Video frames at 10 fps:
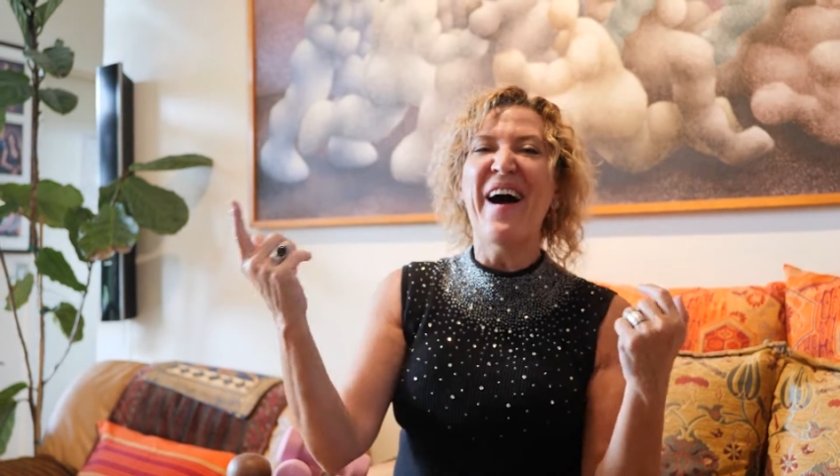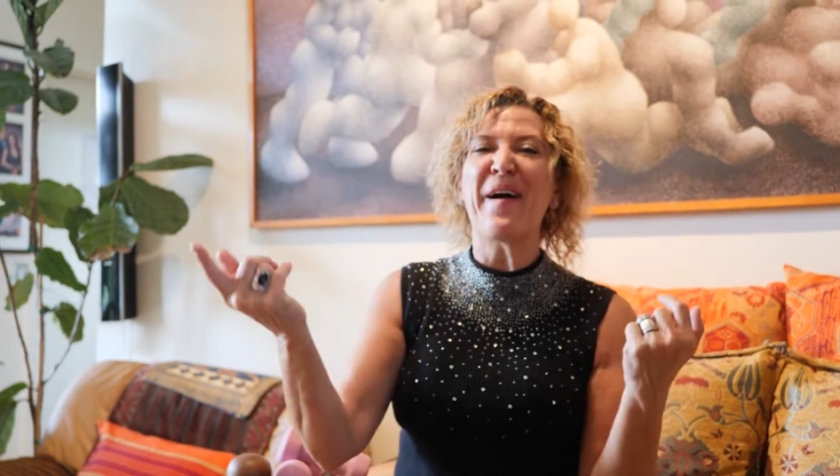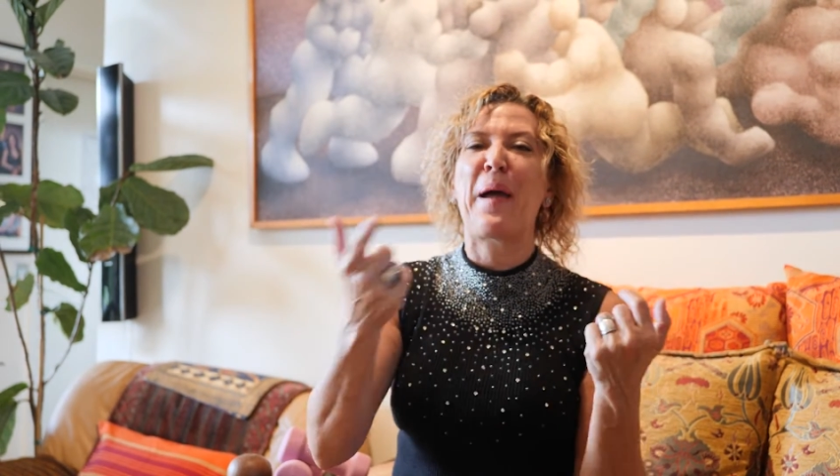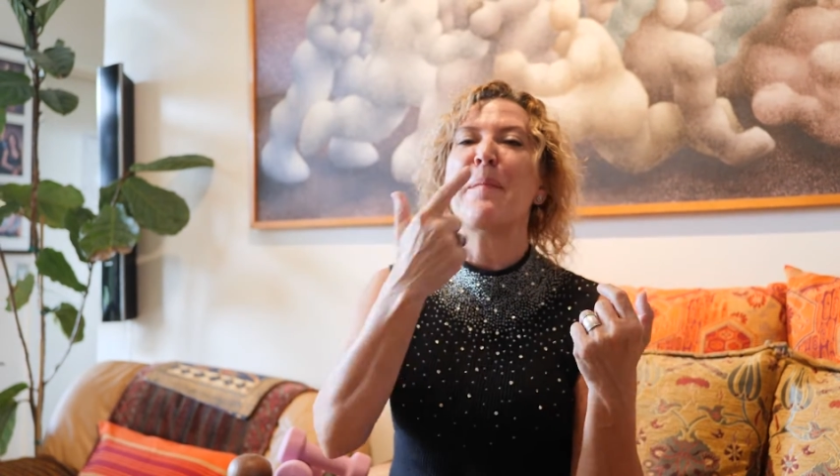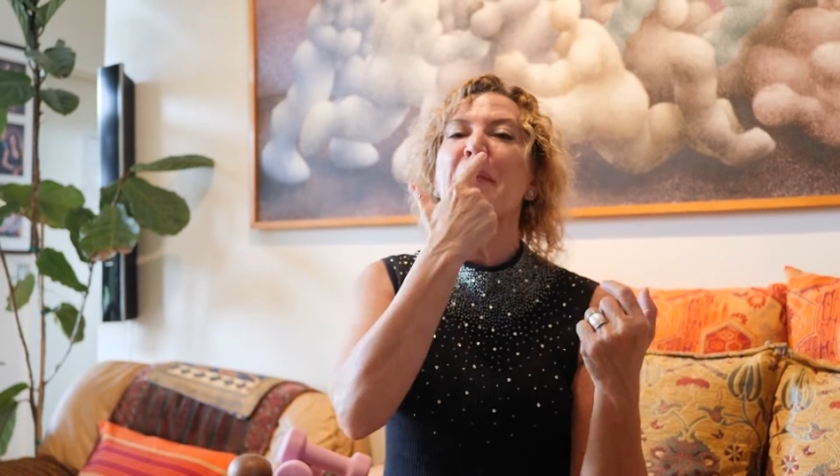
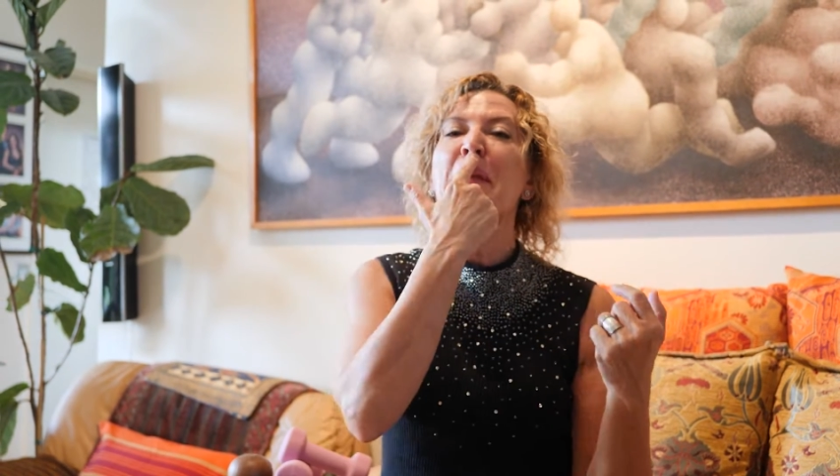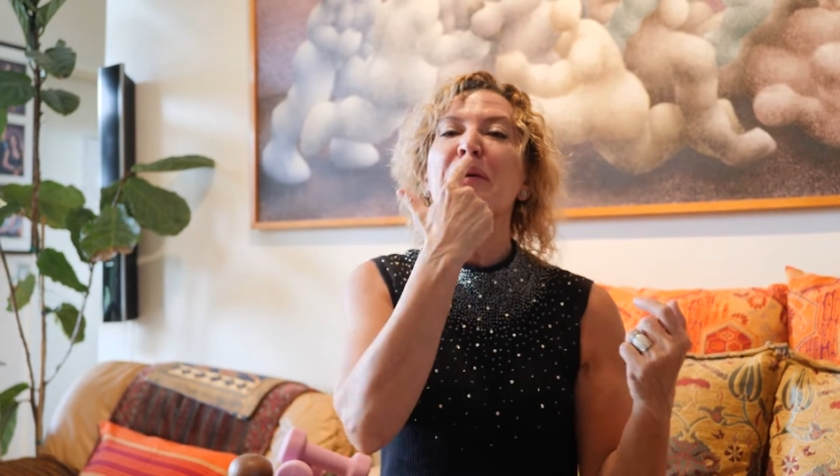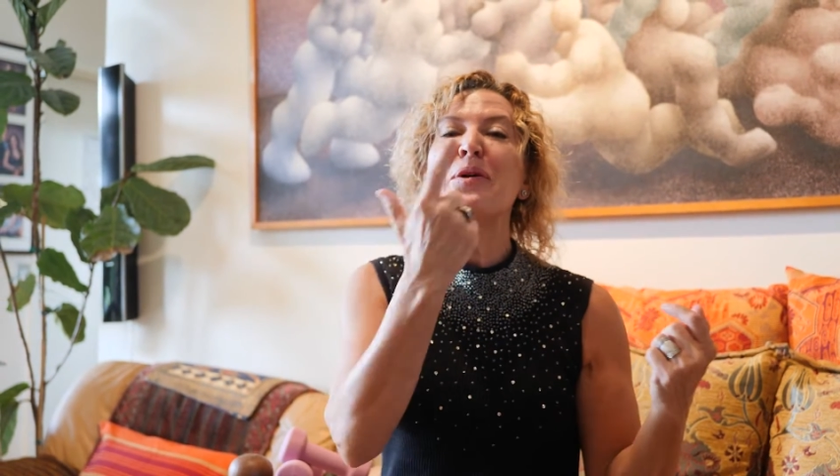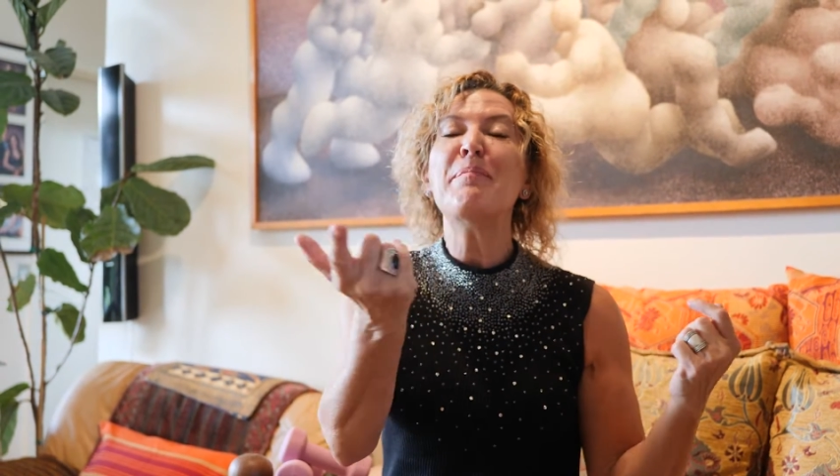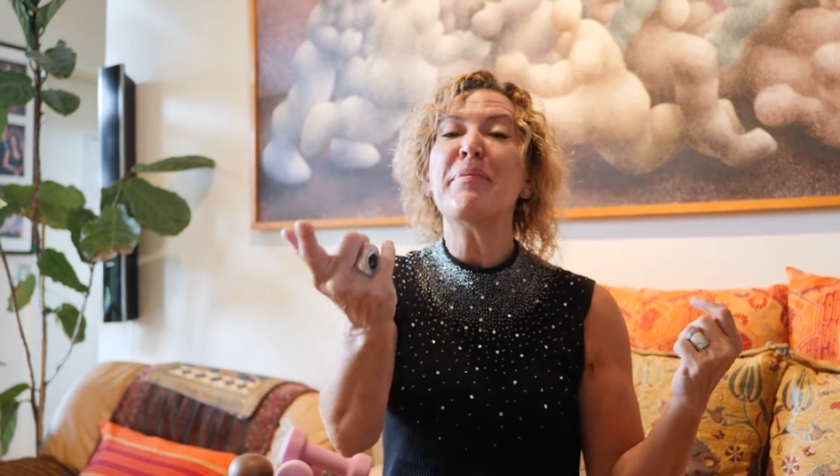Okay,
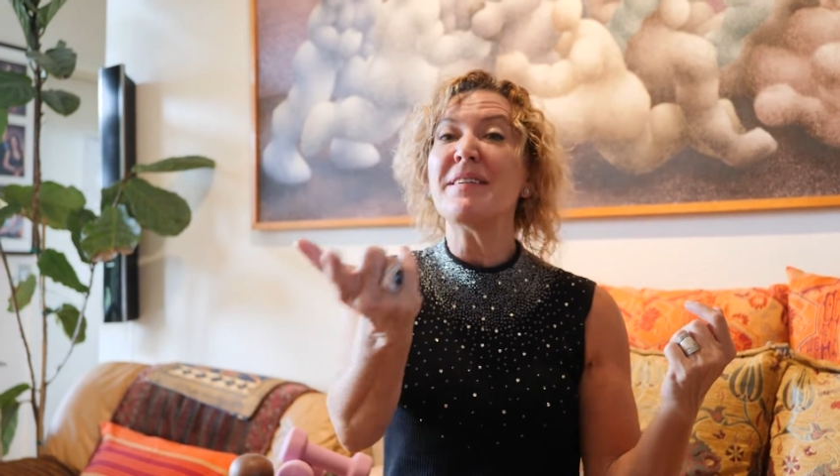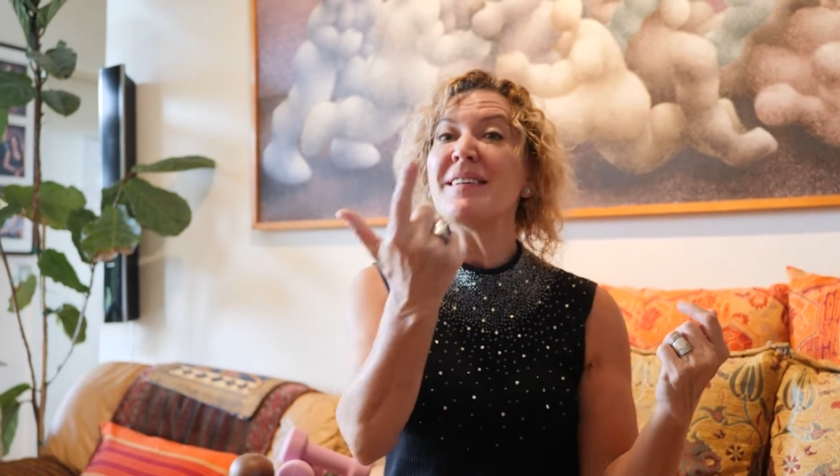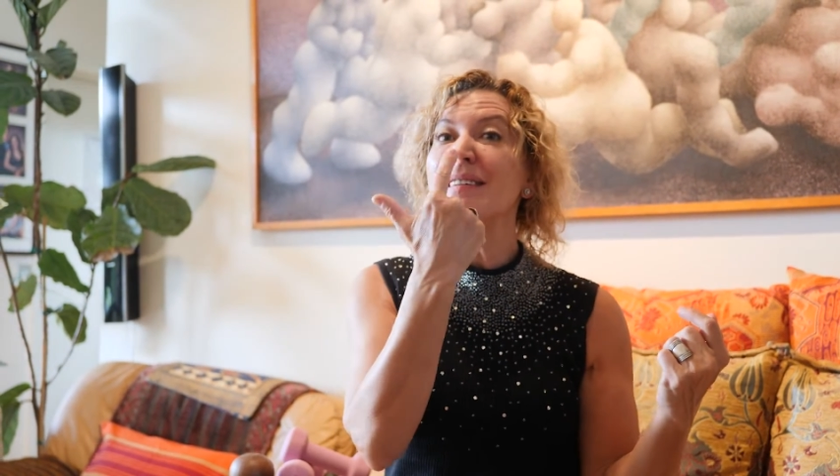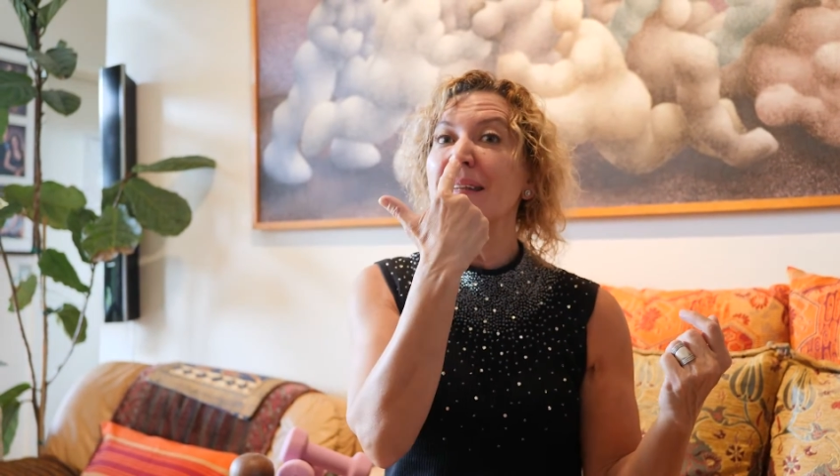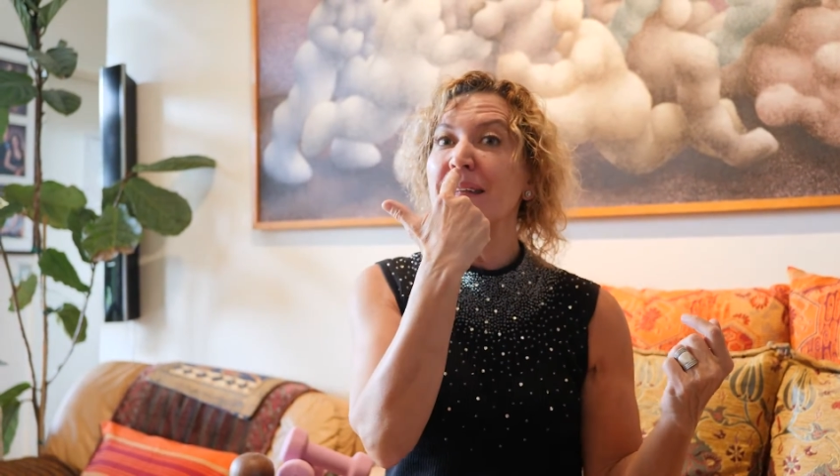you
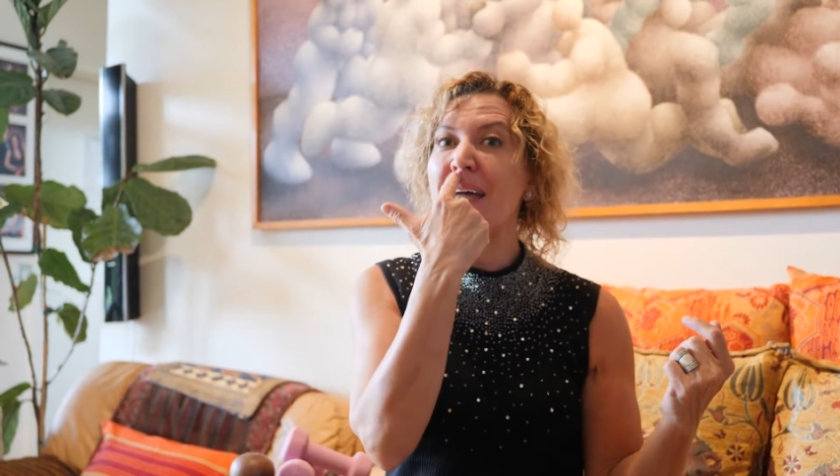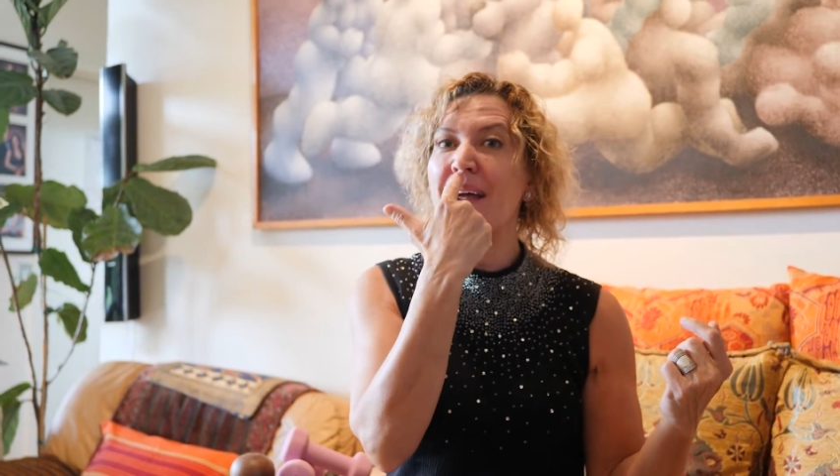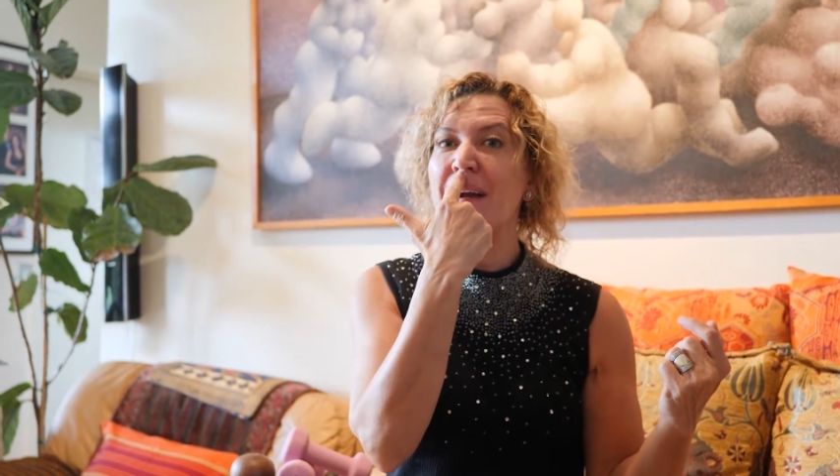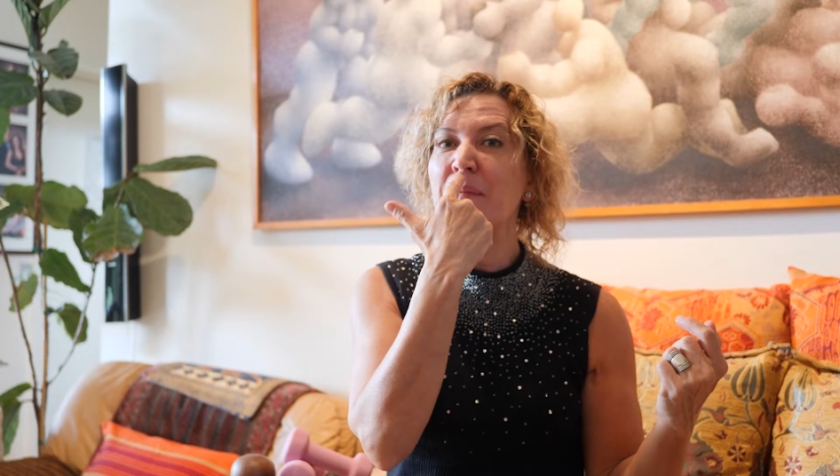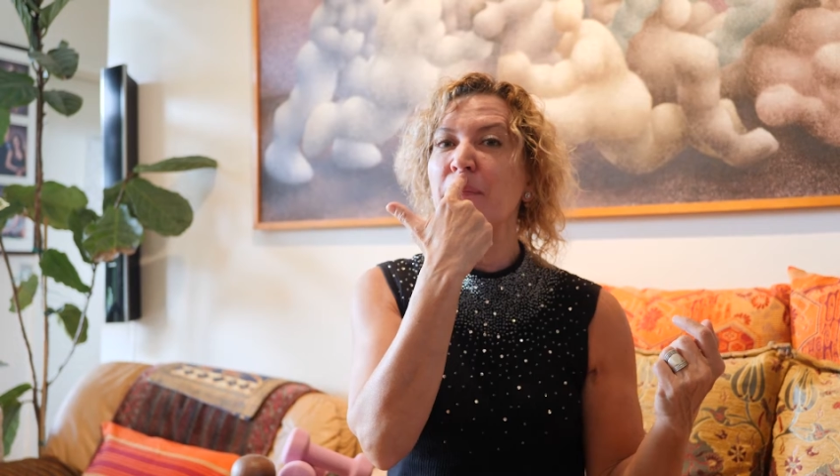press it
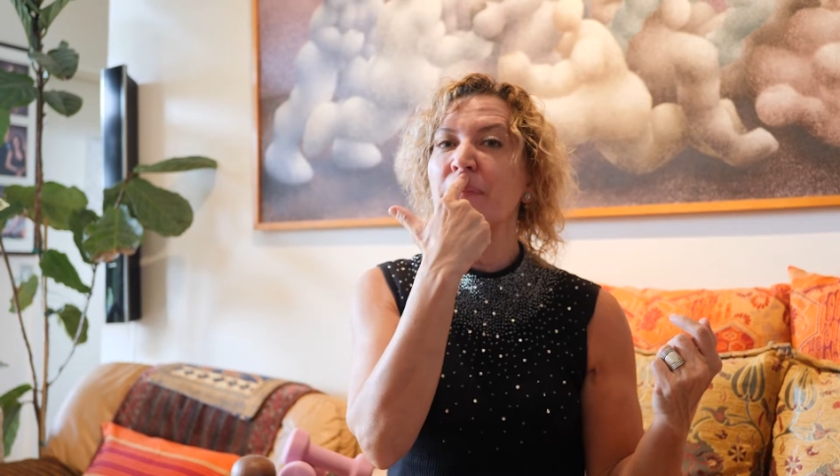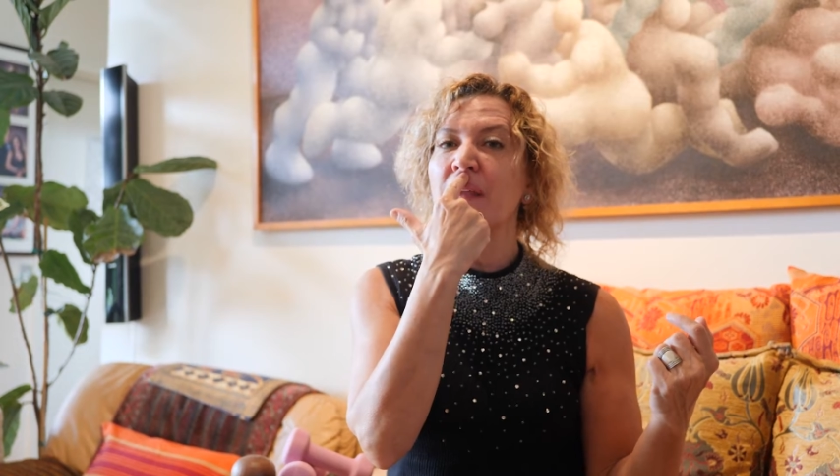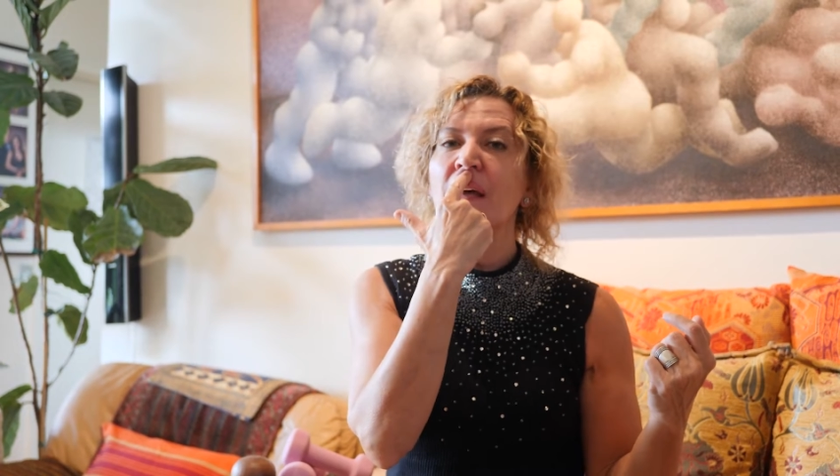there,